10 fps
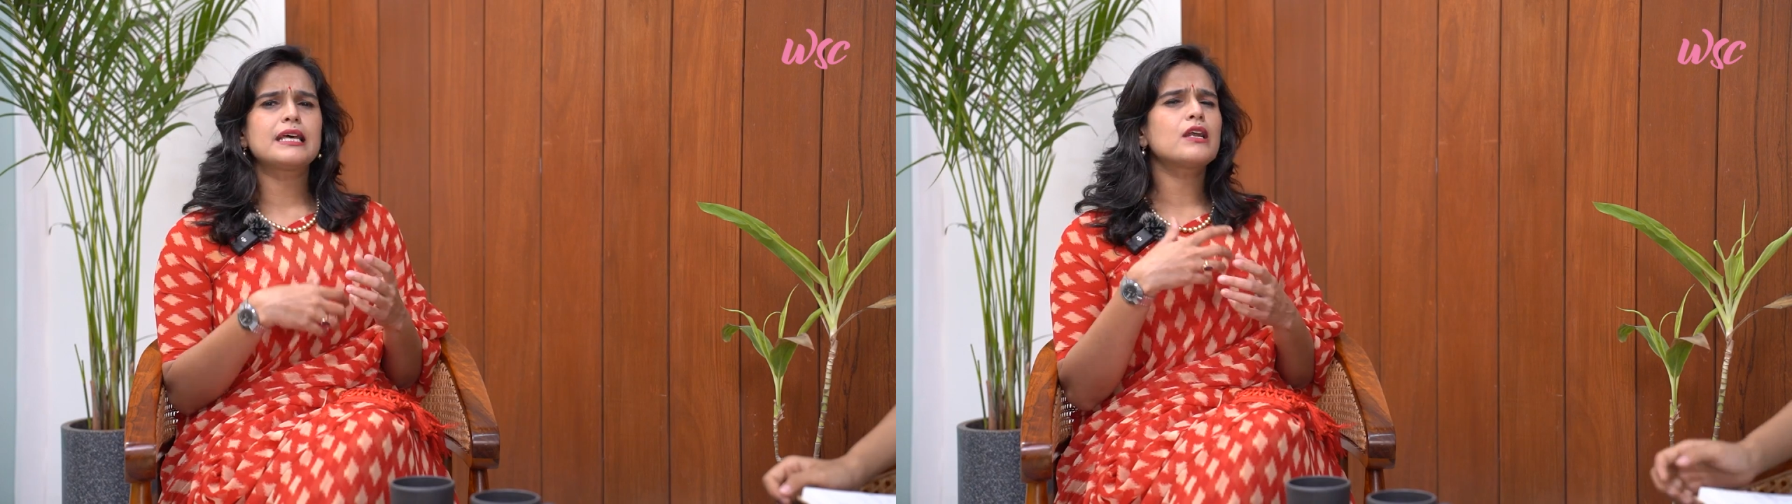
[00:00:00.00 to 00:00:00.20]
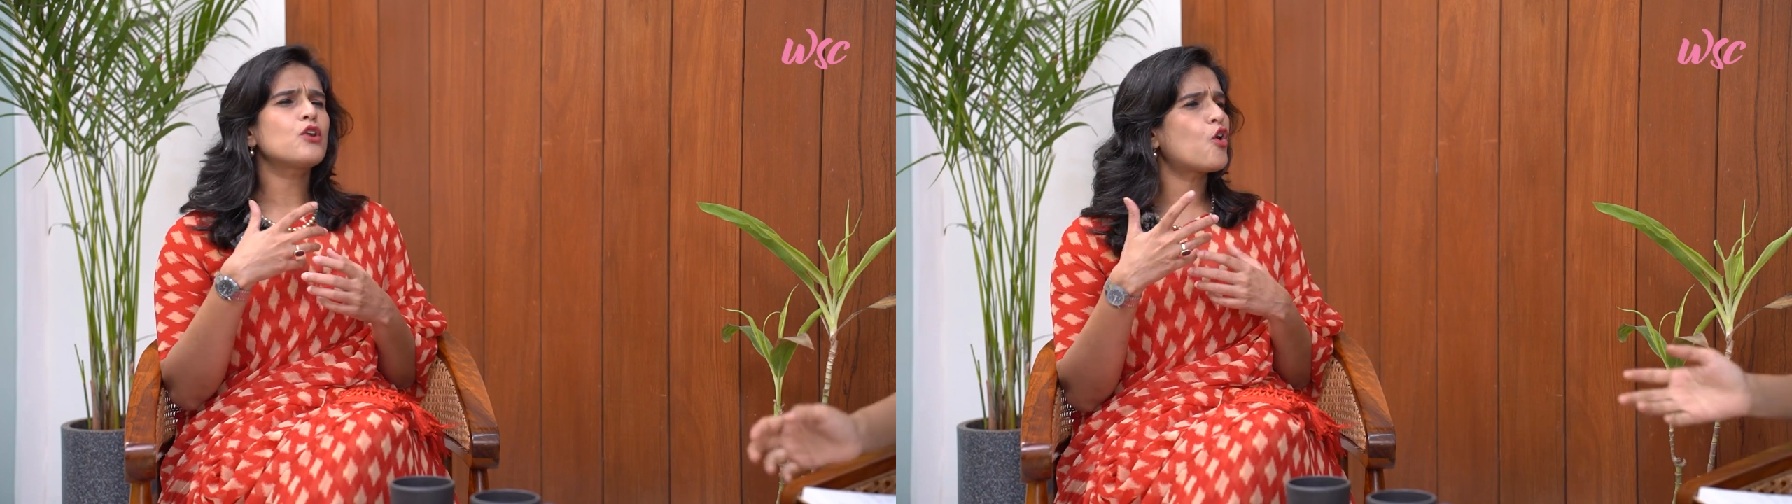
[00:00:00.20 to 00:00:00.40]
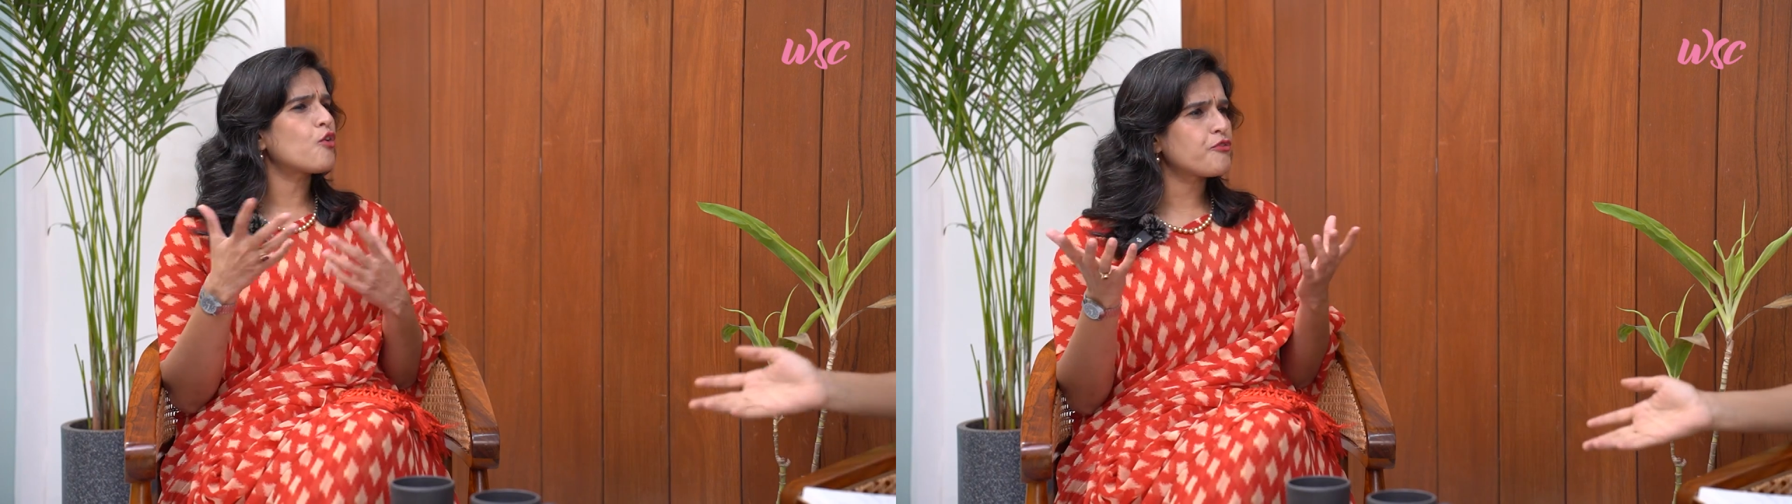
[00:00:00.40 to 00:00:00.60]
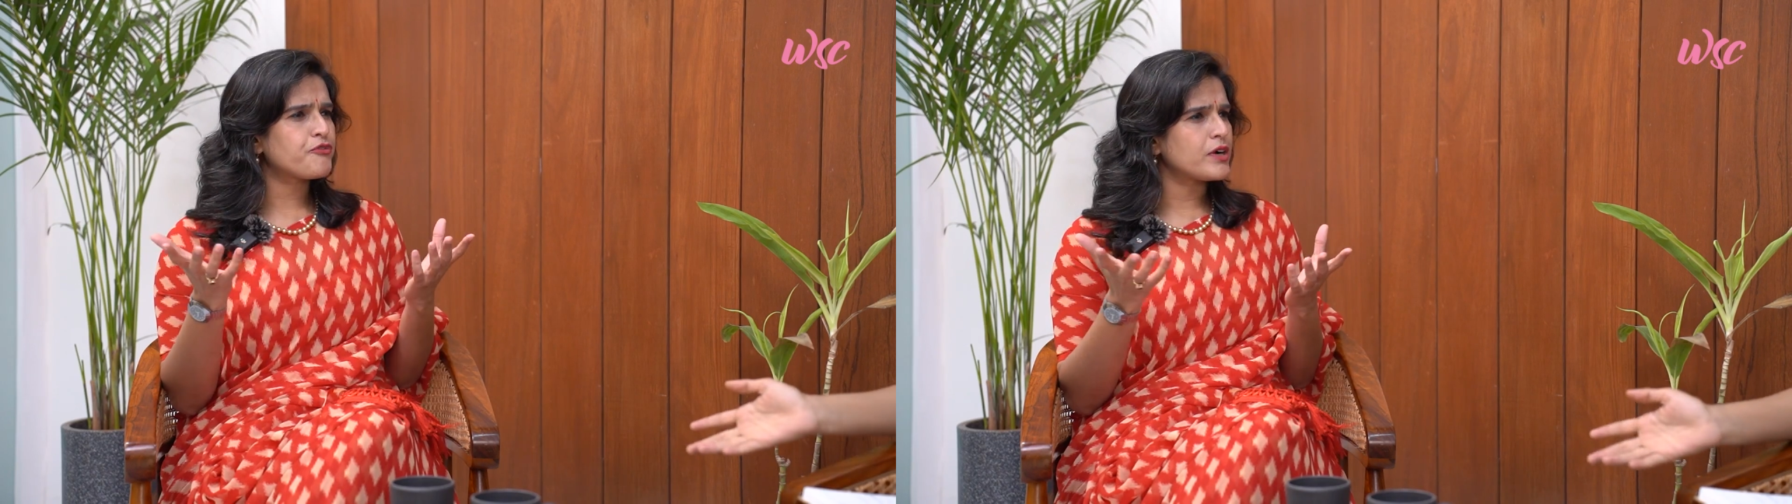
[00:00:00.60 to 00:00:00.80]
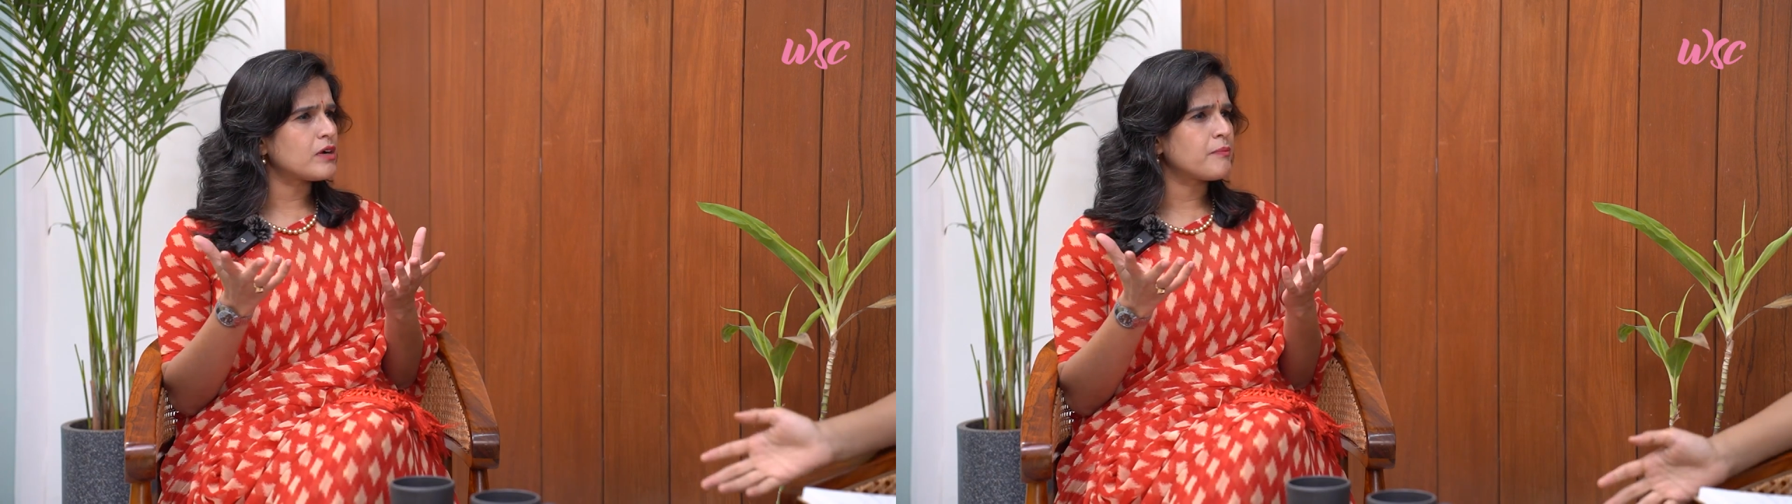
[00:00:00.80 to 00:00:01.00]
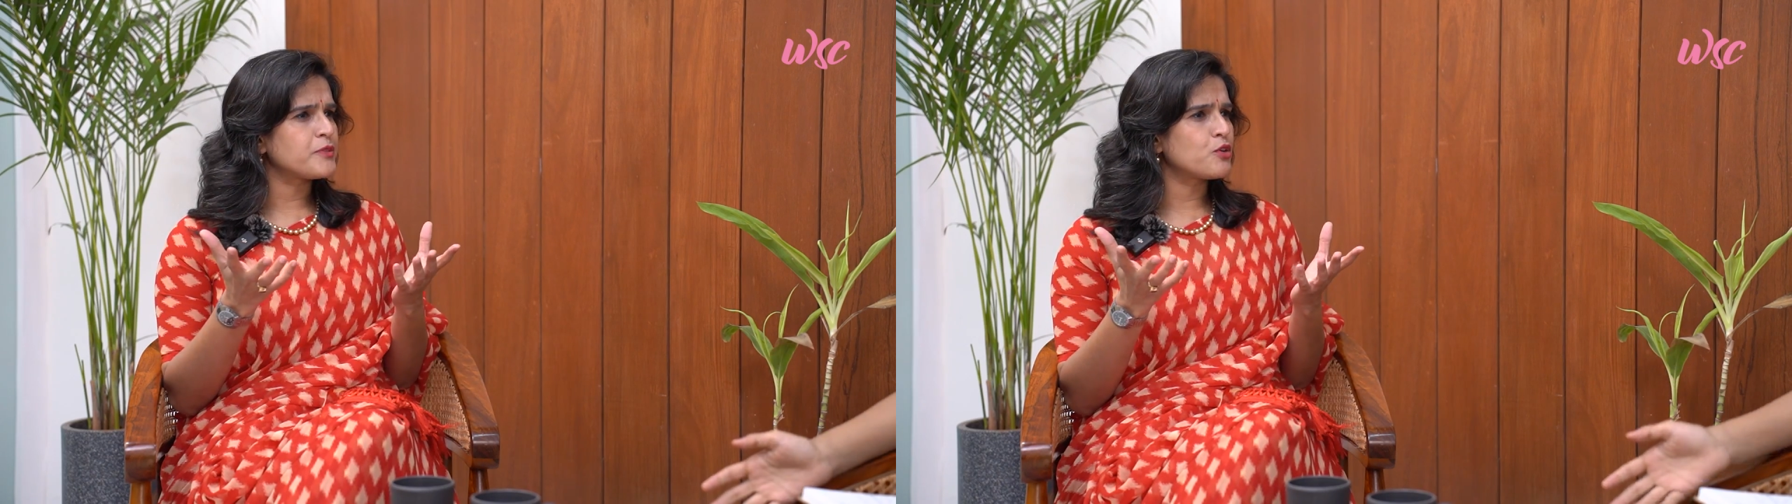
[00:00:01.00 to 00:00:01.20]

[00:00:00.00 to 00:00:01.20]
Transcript: There are a lot of